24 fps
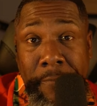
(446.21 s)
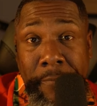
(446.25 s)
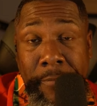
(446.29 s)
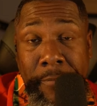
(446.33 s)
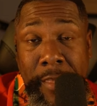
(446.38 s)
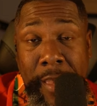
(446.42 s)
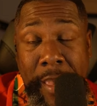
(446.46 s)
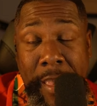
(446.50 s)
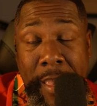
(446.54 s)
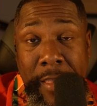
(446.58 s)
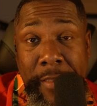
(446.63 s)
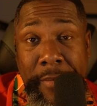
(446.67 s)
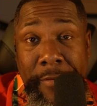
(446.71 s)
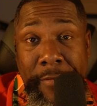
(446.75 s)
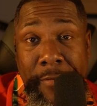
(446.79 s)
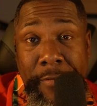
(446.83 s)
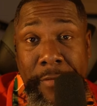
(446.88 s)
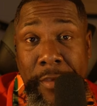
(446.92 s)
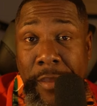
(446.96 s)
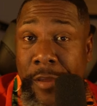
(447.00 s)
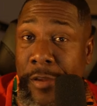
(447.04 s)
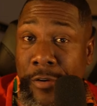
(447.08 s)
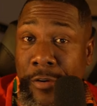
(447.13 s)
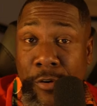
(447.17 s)
Okay?
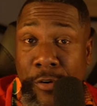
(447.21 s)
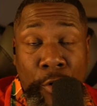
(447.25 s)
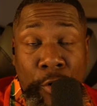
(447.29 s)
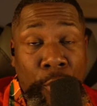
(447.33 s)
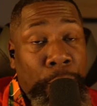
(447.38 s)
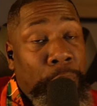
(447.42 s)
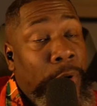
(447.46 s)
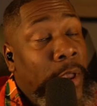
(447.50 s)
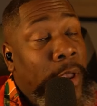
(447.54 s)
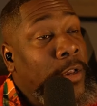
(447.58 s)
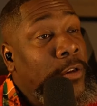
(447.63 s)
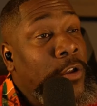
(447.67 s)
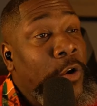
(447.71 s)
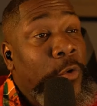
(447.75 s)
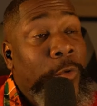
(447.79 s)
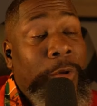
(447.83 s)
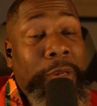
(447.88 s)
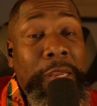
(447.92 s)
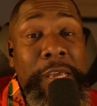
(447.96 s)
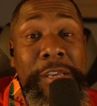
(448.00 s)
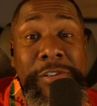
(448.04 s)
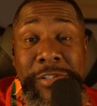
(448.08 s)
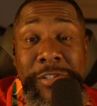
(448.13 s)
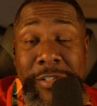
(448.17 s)
Don't bring no
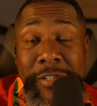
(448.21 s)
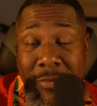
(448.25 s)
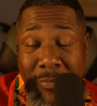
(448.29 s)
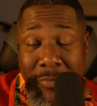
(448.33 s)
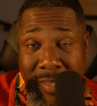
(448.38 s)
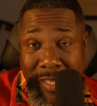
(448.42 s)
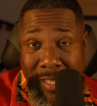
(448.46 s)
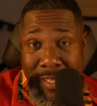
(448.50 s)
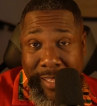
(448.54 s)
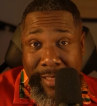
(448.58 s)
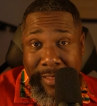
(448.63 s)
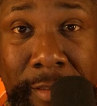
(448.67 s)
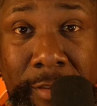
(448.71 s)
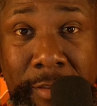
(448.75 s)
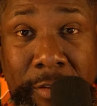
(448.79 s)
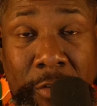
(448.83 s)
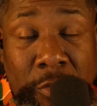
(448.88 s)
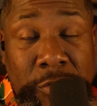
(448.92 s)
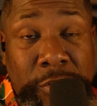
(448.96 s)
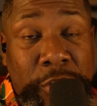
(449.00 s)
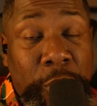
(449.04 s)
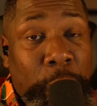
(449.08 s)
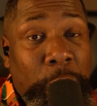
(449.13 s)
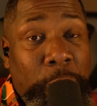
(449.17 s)
religion to me.
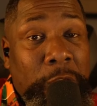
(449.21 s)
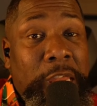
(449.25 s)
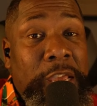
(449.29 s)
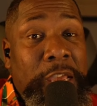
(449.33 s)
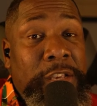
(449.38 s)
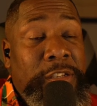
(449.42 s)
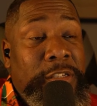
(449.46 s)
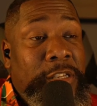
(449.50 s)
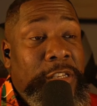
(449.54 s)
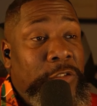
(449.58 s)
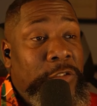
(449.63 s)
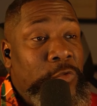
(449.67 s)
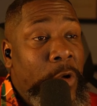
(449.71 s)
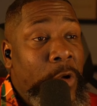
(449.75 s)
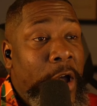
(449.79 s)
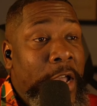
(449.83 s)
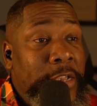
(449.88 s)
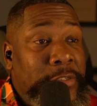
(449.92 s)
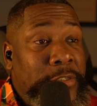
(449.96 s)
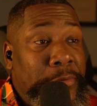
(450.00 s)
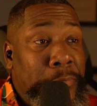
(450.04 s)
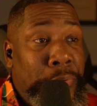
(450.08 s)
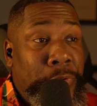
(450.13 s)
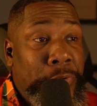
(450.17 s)
Because the religion is white
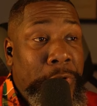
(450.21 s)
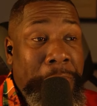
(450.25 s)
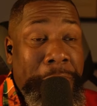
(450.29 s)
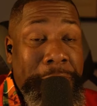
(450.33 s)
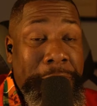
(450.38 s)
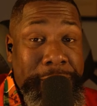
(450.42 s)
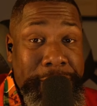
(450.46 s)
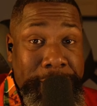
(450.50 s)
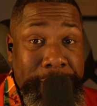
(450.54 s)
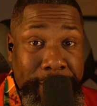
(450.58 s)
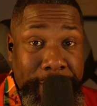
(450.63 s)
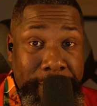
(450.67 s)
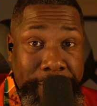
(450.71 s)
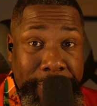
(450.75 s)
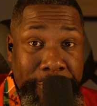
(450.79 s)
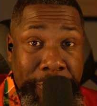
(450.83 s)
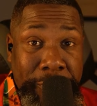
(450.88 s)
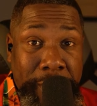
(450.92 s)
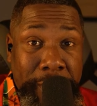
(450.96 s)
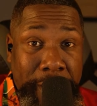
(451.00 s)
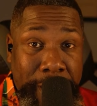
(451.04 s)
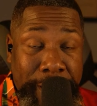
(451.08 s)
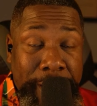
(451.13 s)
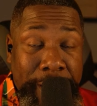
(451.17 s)
supremacy.
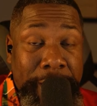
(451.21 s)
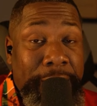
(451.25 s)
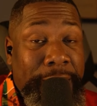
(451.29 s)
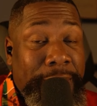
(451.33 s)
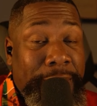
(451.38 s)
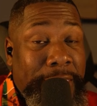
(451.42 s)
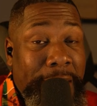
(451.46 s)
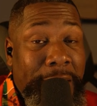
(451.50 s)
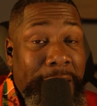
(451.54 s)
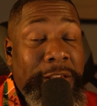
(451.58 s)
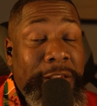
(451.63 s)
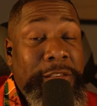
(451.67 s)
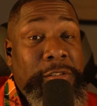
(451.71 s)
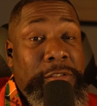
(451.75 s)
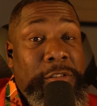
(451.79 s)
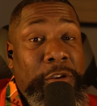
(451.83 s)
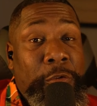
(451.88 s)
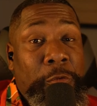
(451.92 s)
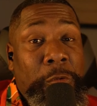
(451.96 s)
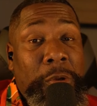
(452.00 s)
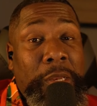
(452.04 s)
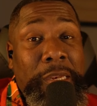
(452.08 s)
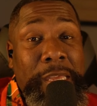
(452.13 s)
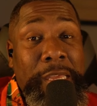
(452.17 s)
Okay? That is the
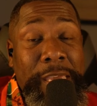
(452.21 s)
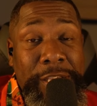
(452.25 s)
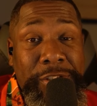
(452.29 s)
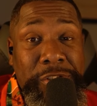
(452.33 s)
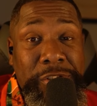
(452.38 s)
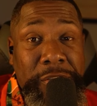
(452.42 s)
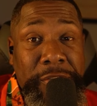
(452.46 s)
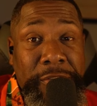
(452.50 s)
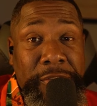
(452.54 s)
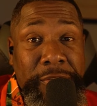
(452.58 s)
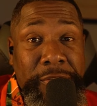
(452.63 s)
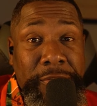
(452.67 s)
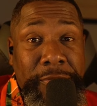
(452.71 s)
religion.